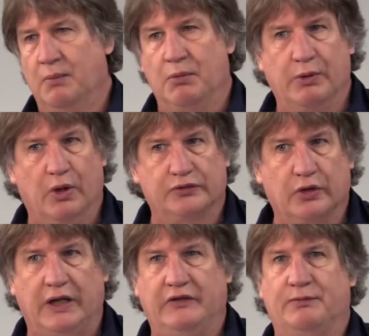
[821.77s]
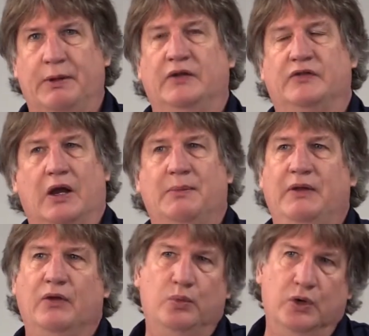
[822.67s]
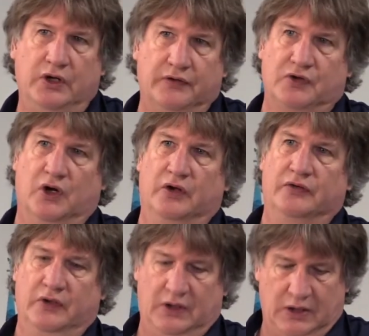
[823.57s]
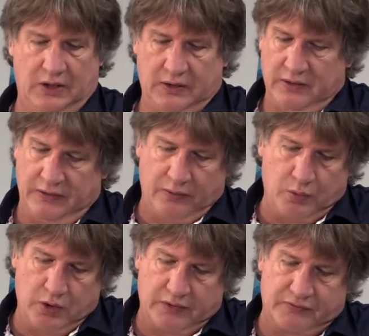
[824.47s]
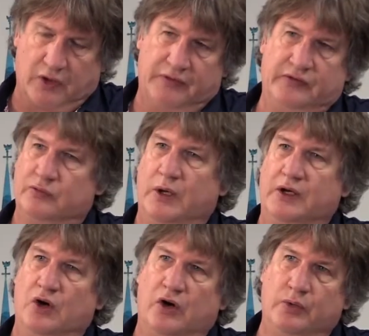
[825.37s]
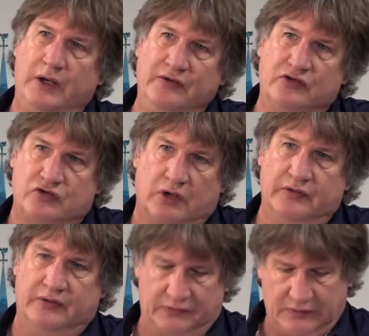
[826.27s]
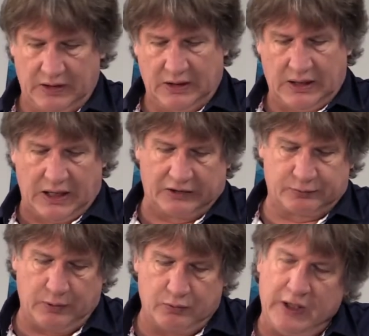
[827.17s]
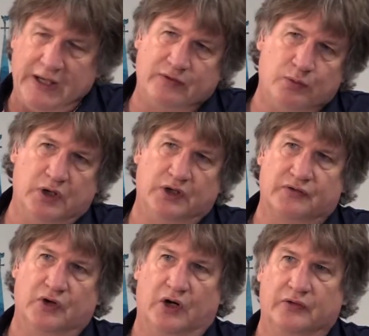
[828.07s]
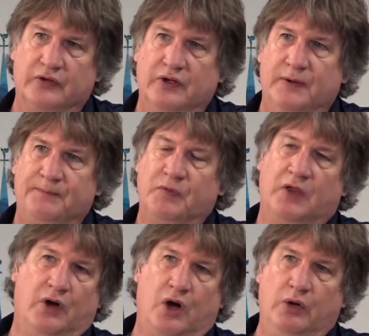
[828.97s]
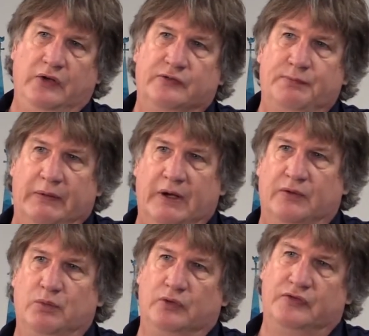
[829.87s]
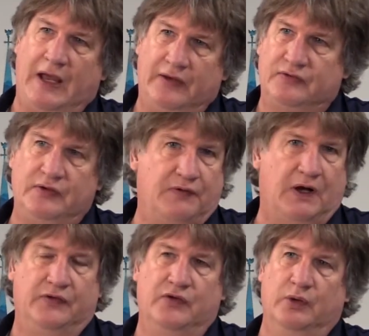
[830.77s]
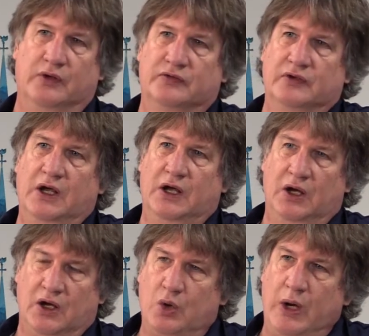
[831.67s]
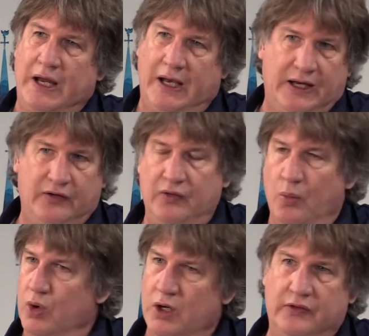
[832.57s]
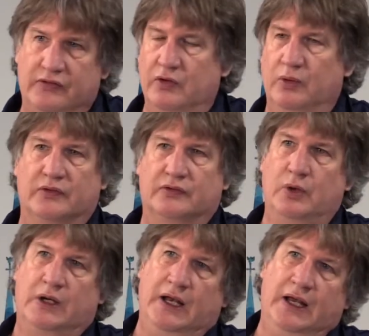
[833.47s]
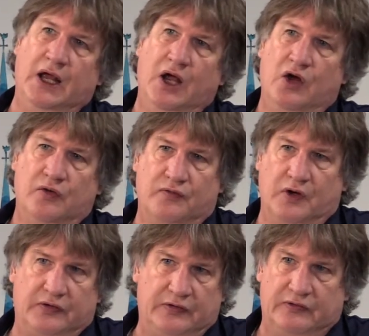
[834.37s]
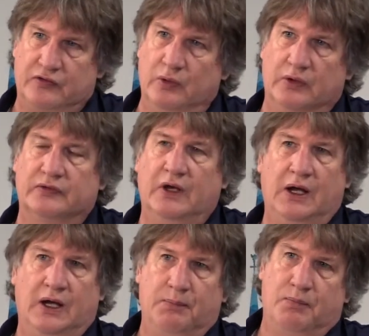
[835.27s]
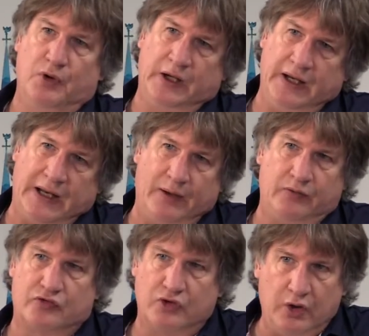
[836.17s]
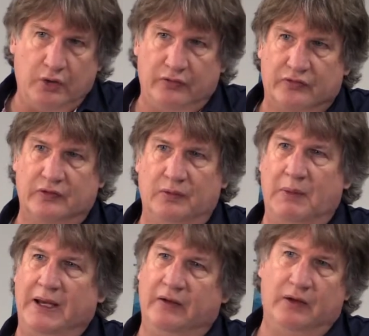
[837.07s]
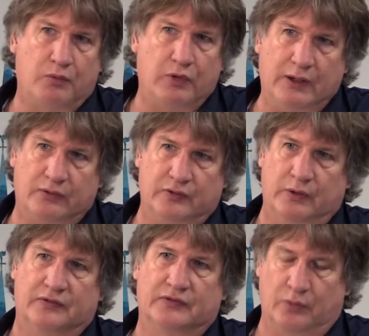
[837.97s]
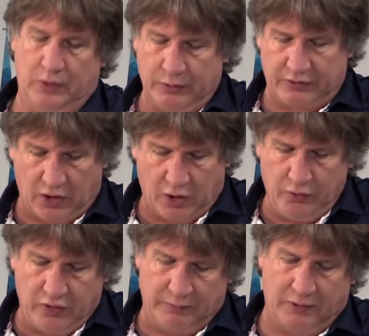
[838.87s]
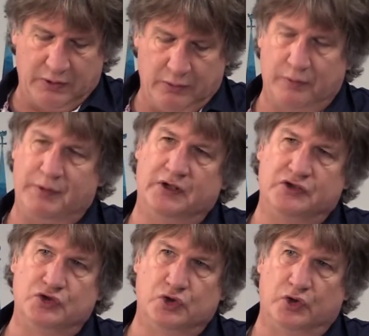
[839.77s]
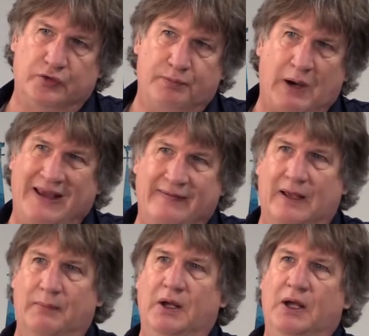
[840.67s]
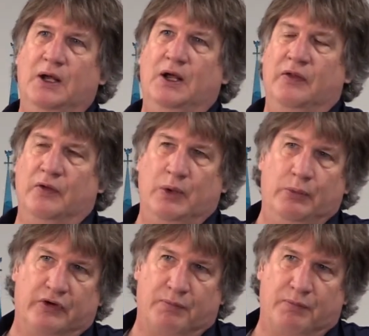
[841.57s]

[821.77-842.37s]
But we also need to spend time in the Word of God. In the Word of God, this is where God will instruct us. As we read the Word of God, the Holy Spirit will testify to us, quickening words to us, quickening verses to us, bringing out truths and making them real to us, that we would own them, that we would be assured by them, that we would